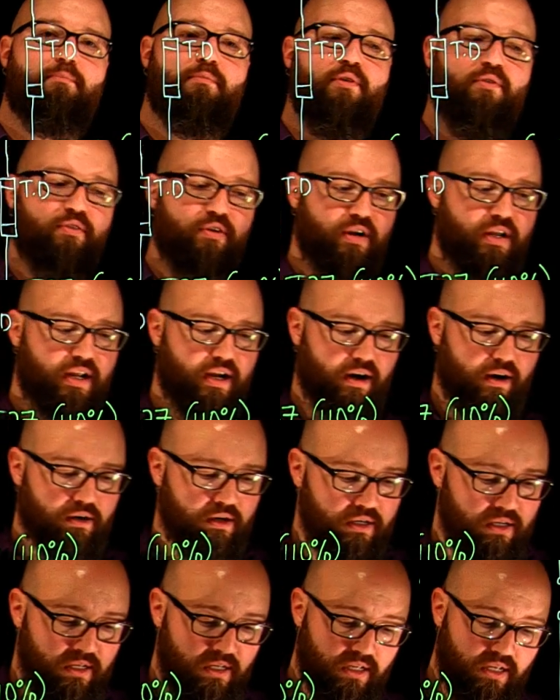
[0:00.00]
motor here.
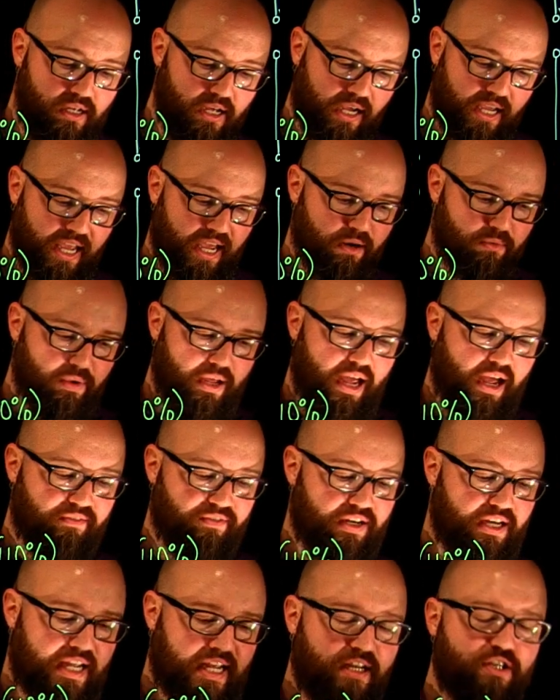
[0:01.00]
Again, we have
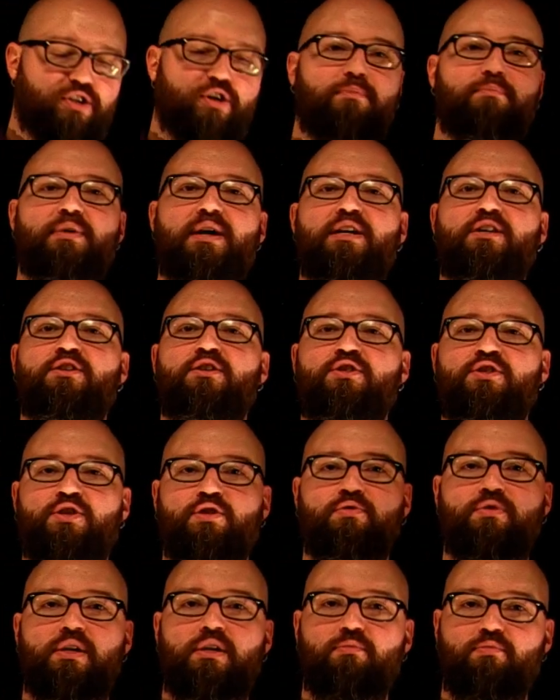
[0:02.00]
an intermittent
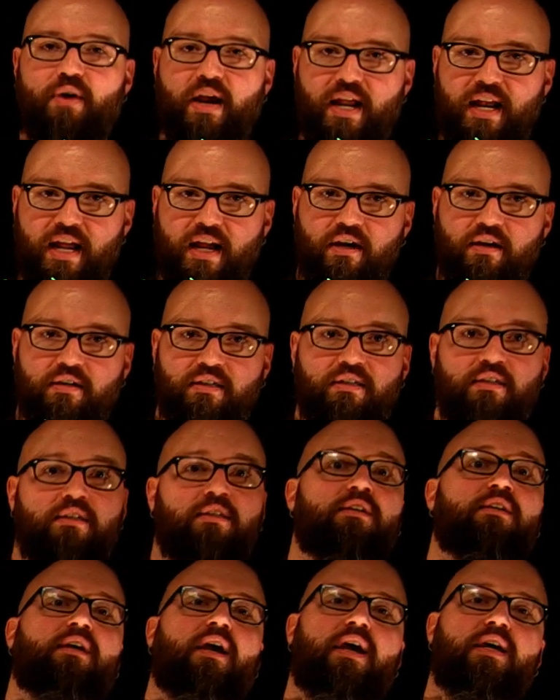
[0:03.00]
duty rating.
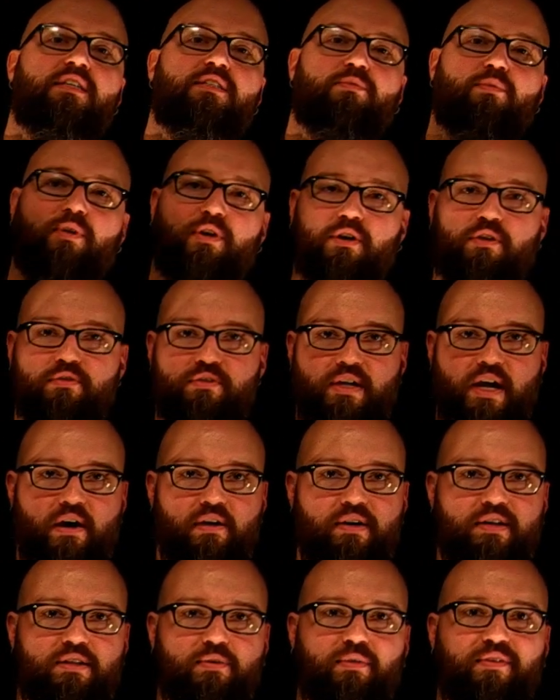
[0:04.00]
Okay, so we're going to go
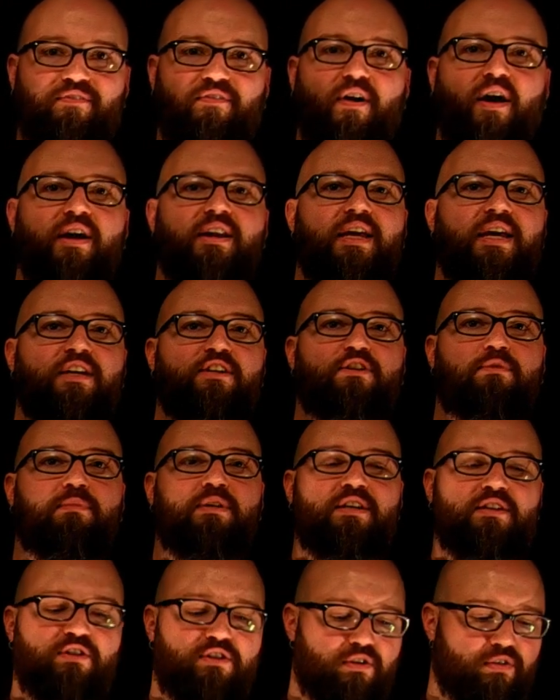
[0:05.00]
down until we find
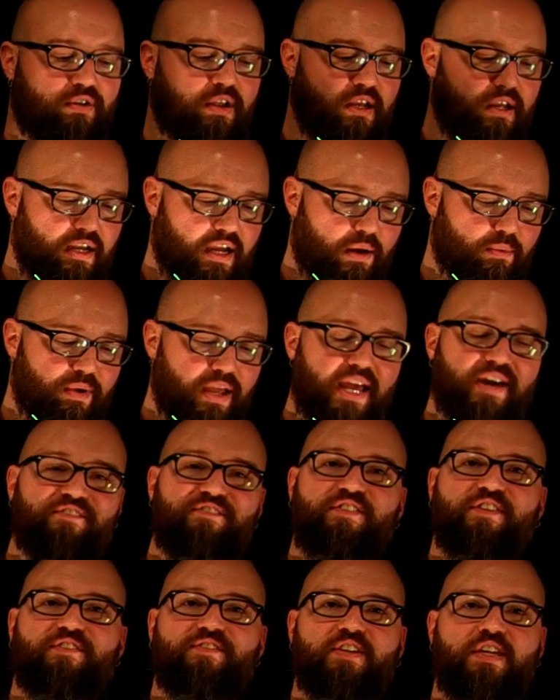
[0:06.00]
intermittent duty, and we have
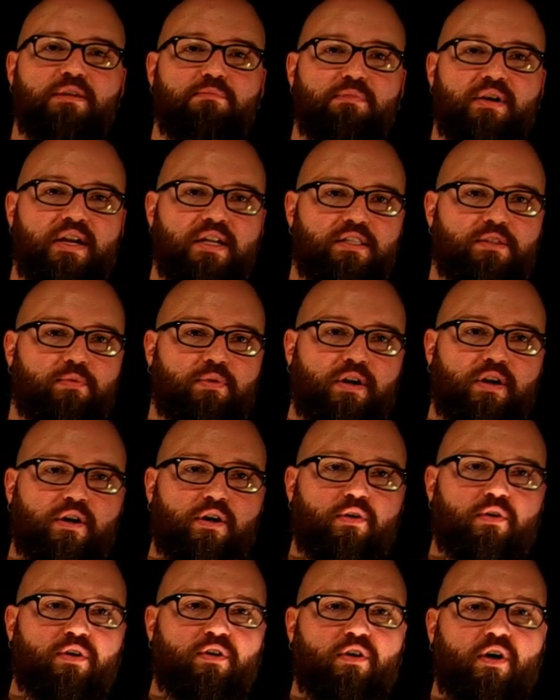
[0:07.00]
15 minutes. We're going to
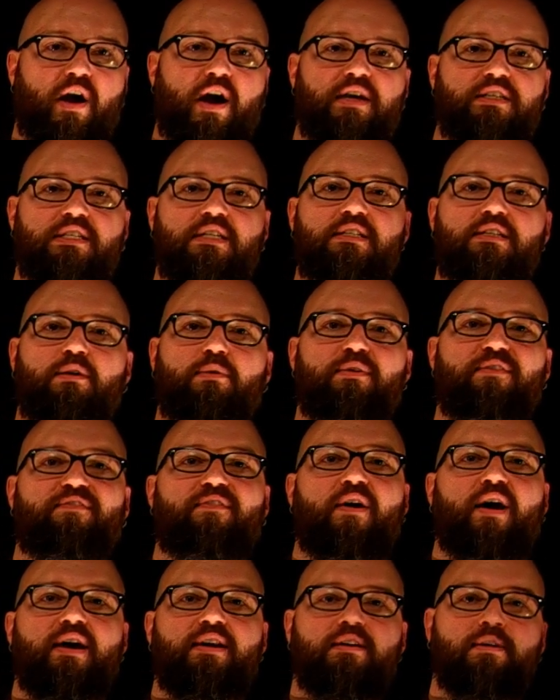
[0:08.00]
go across until we
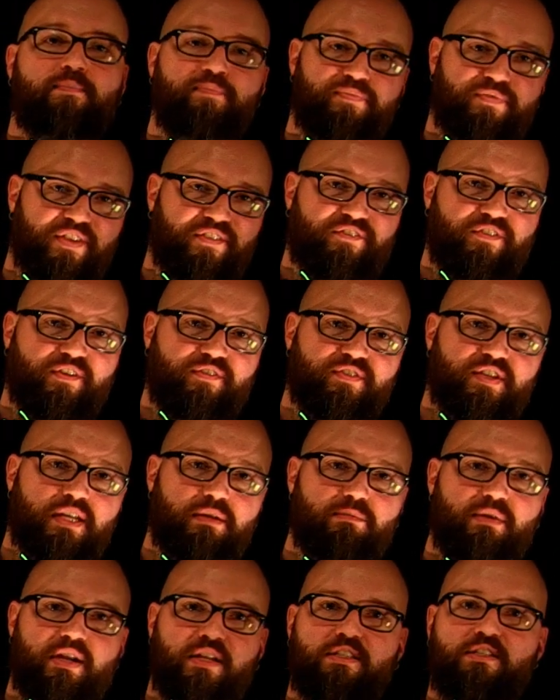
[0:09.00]
find the
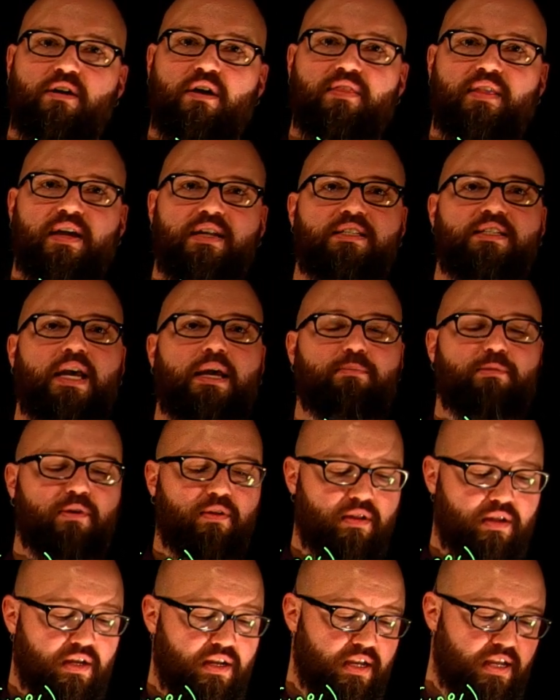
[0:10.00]
15 minutes on that
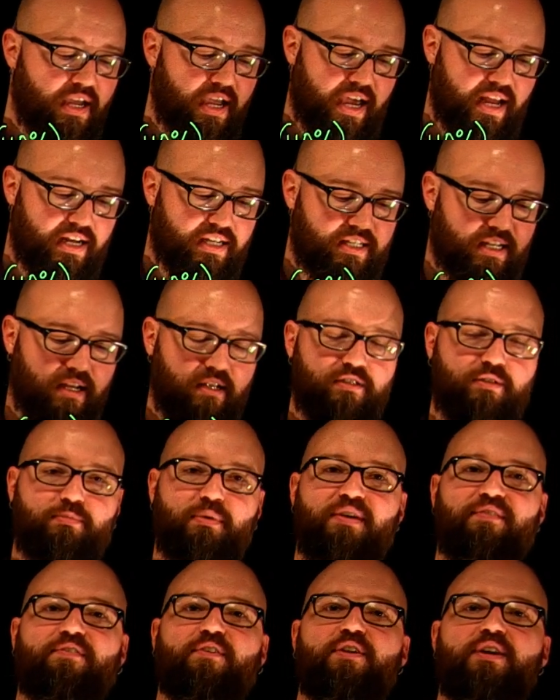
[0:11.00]
table, and it tells
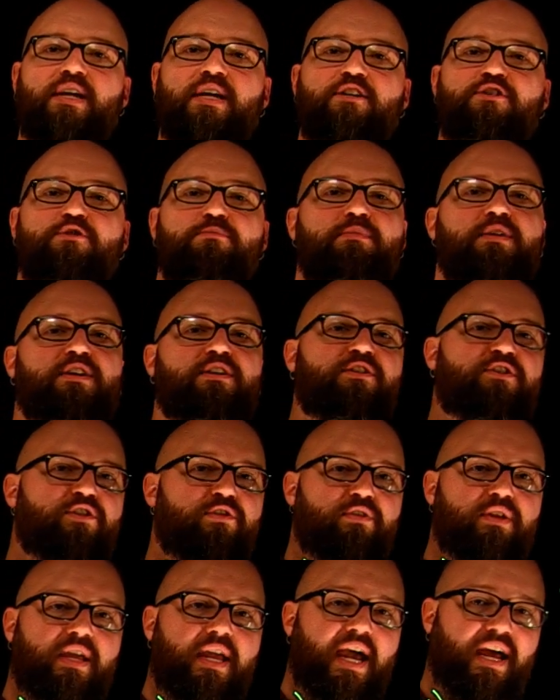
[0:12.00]
me for an intermittent
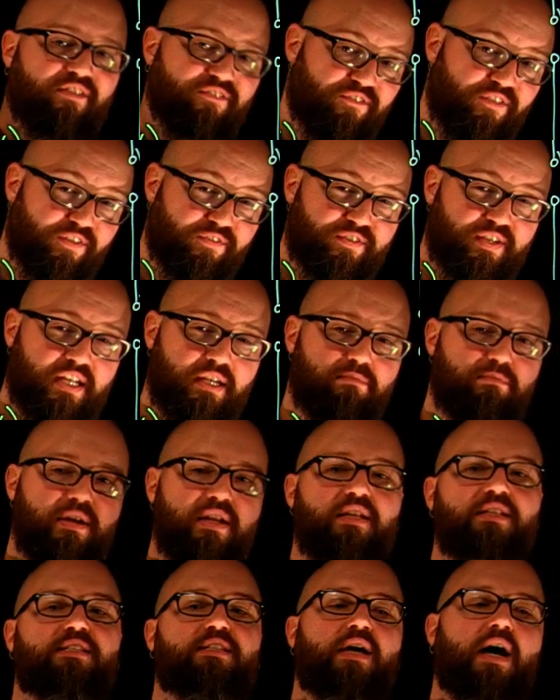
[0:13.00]
duty at 15
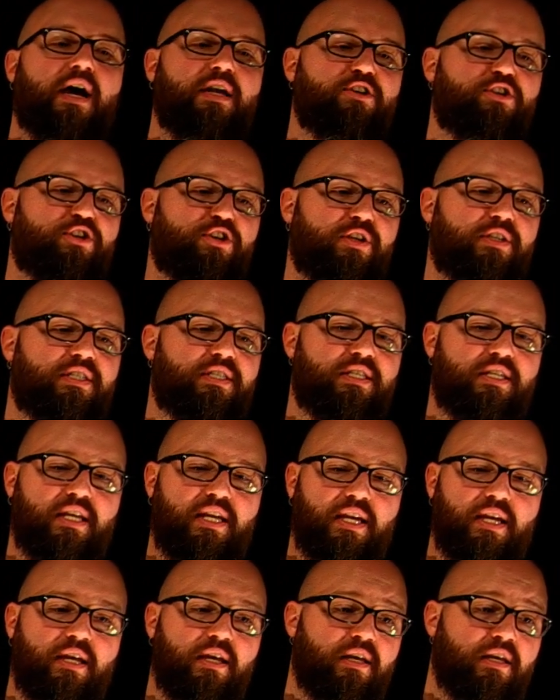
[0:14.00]
minutes, I should
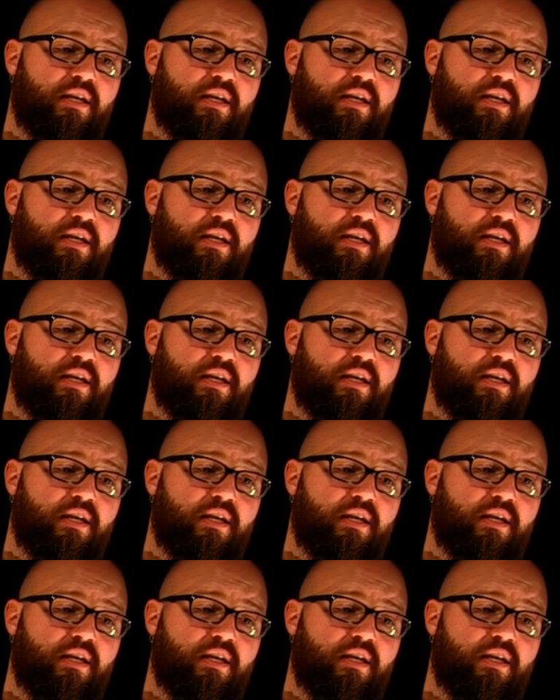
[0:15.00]
see